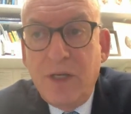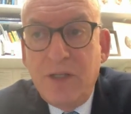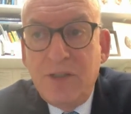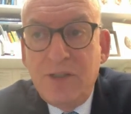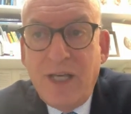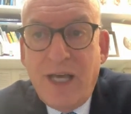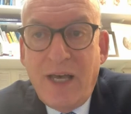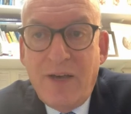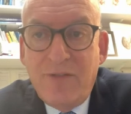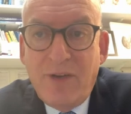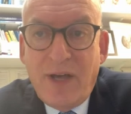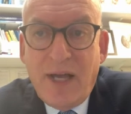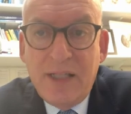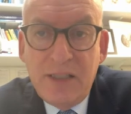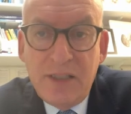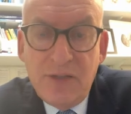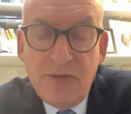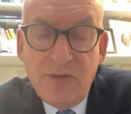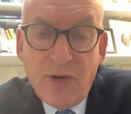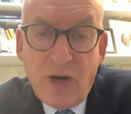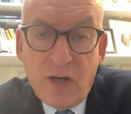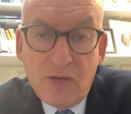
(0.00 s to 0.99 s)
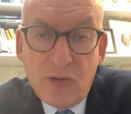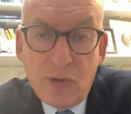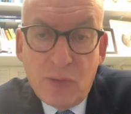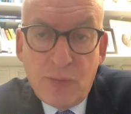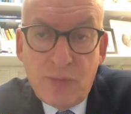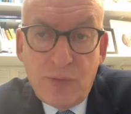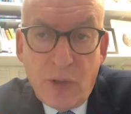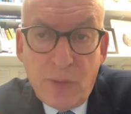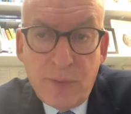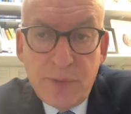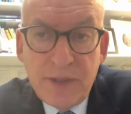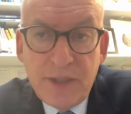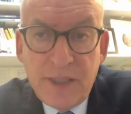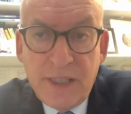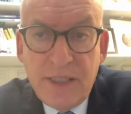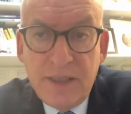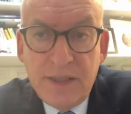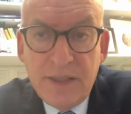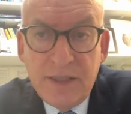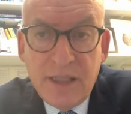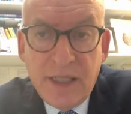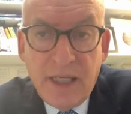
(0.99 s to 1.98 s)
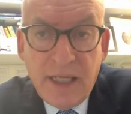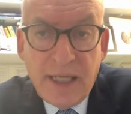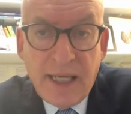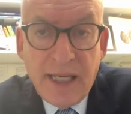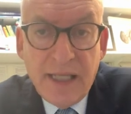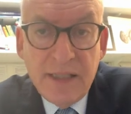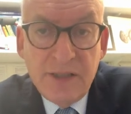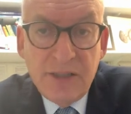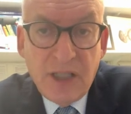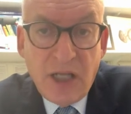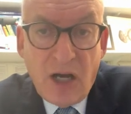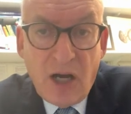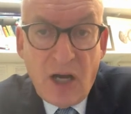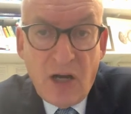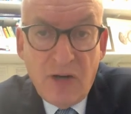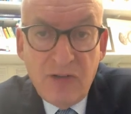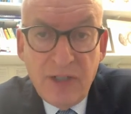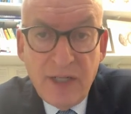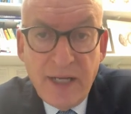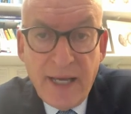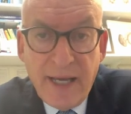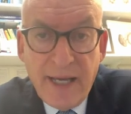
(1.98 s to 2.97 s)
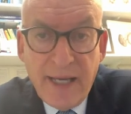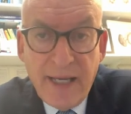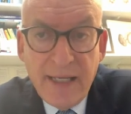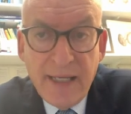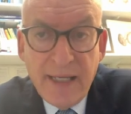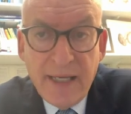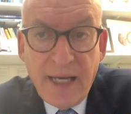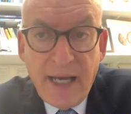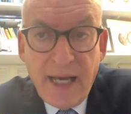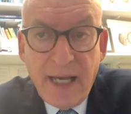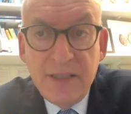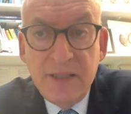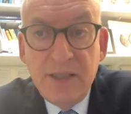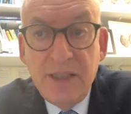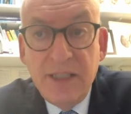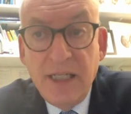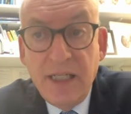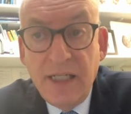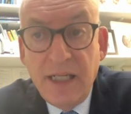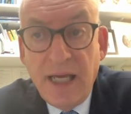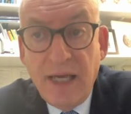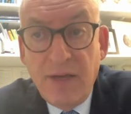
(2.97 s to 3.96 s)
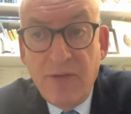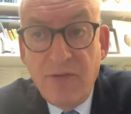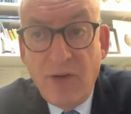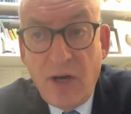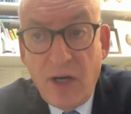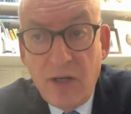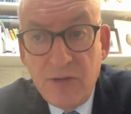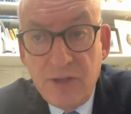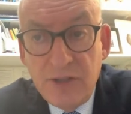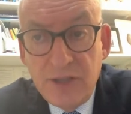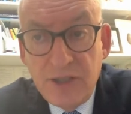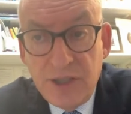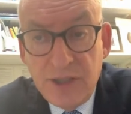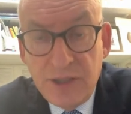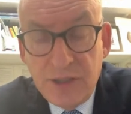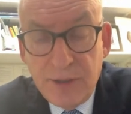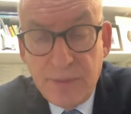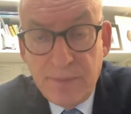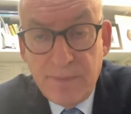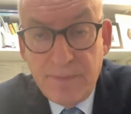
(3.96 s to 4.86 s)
to have antiviral properties against R N A and D N A viruses,